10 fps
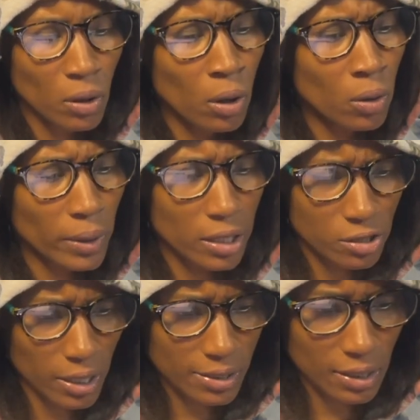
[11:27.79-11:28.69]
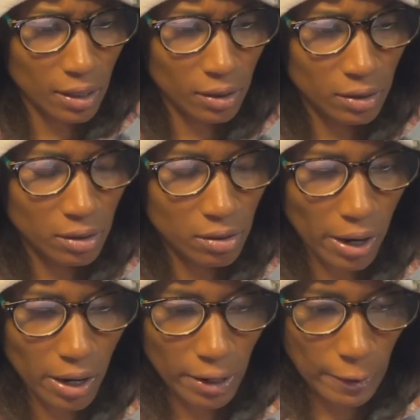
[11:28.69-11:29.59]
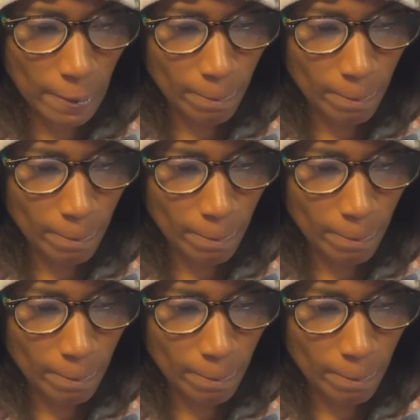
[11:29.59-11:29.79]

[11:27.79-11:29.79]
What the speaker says: Oh, interesting. Okay.